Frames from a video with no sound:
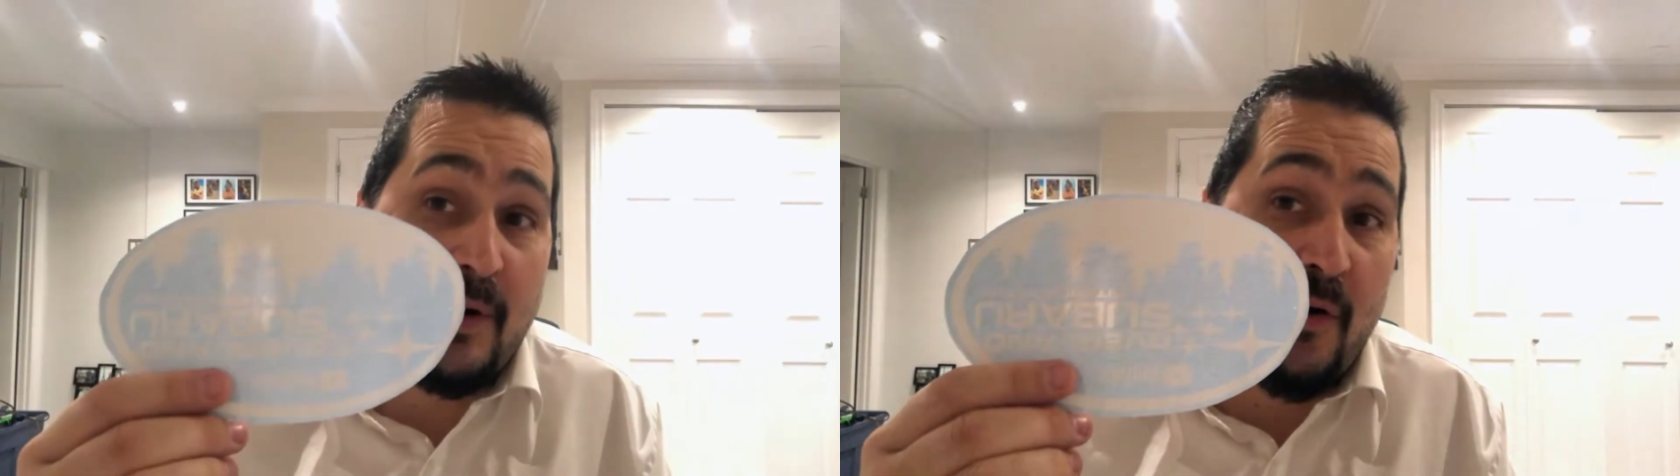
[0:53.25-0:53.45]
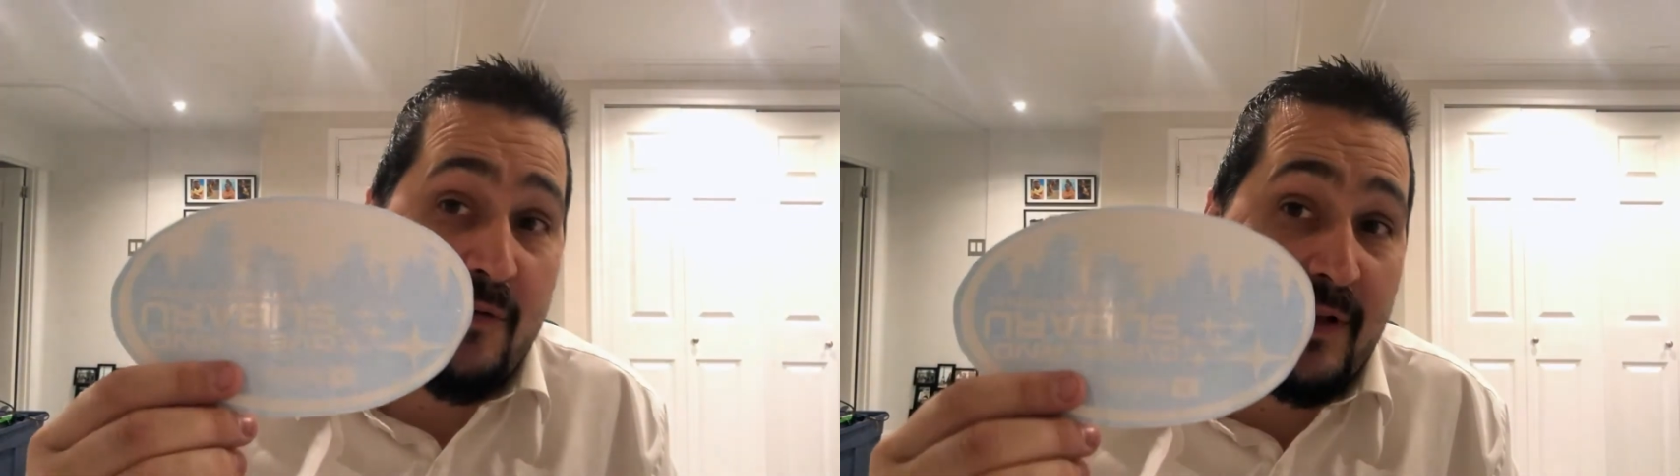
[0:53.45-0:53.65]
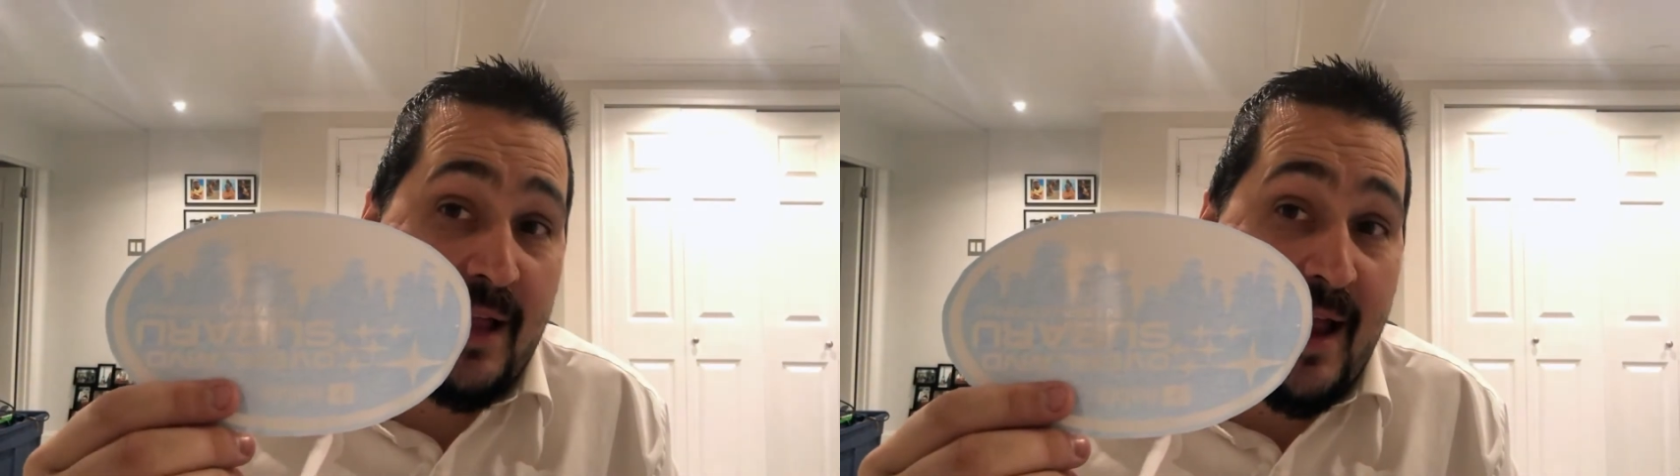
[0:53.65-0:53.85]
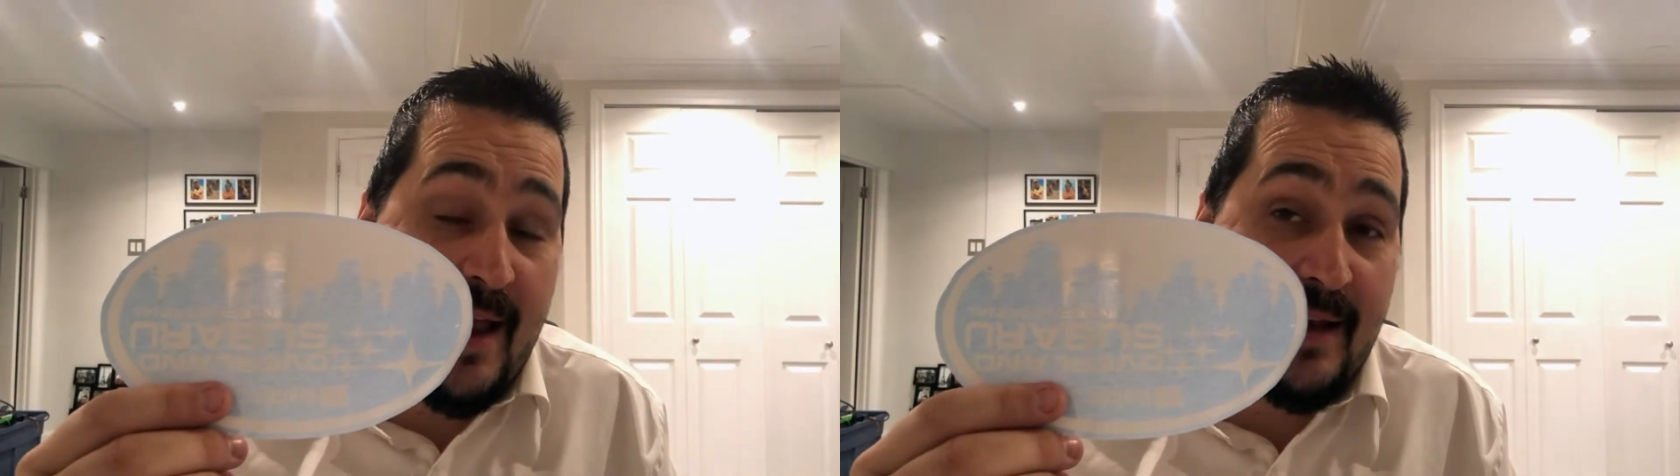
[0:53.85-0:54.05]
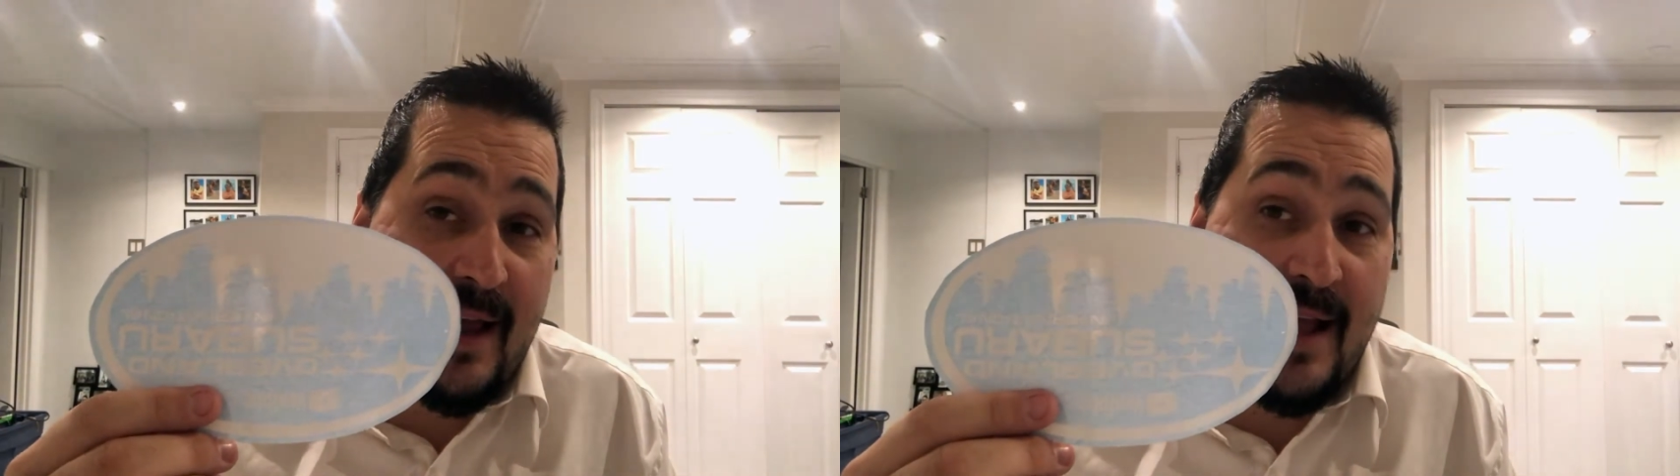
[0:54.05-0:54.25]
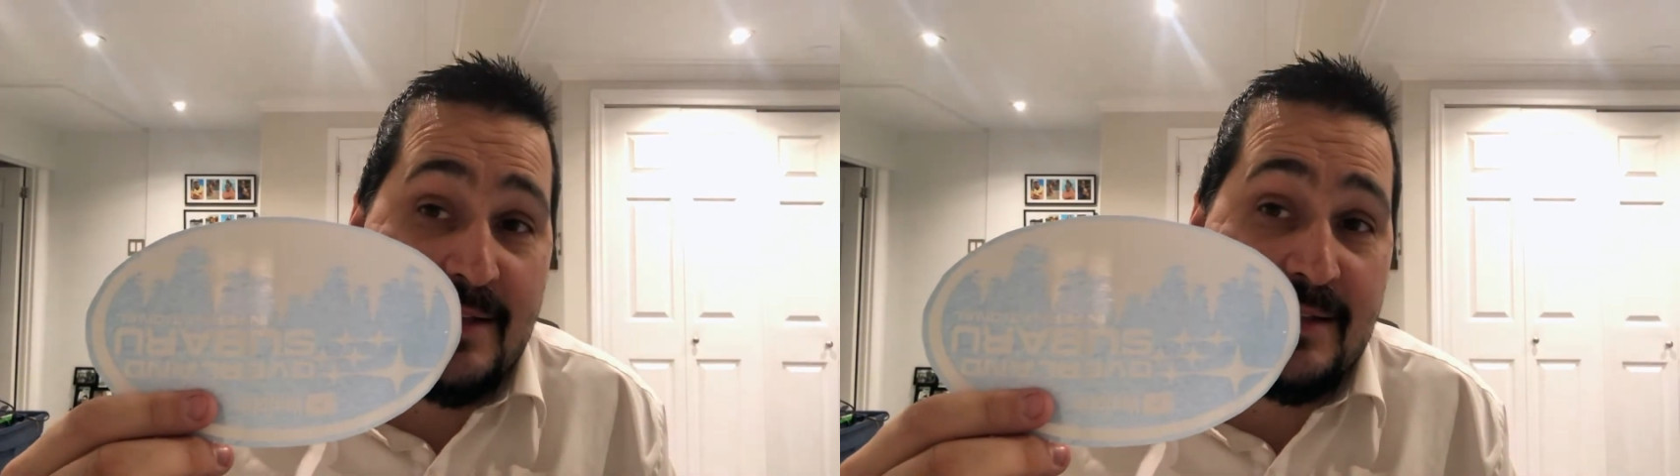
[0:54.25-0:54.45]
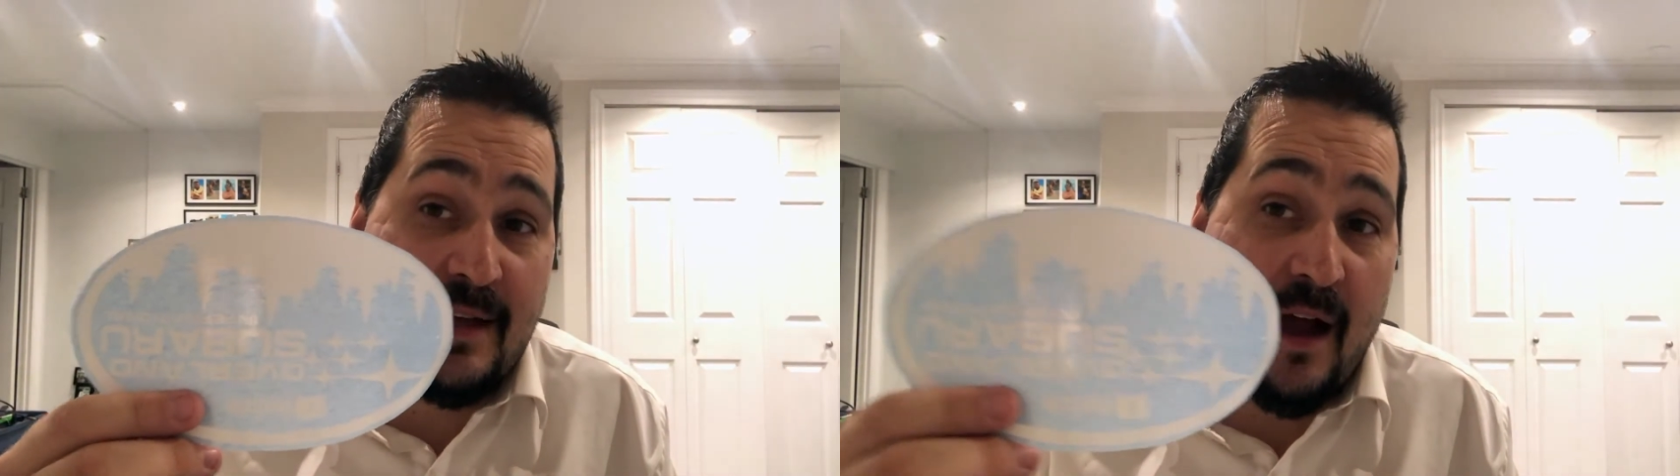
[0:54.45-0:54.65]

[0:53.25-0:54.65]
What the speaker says: Overland, that's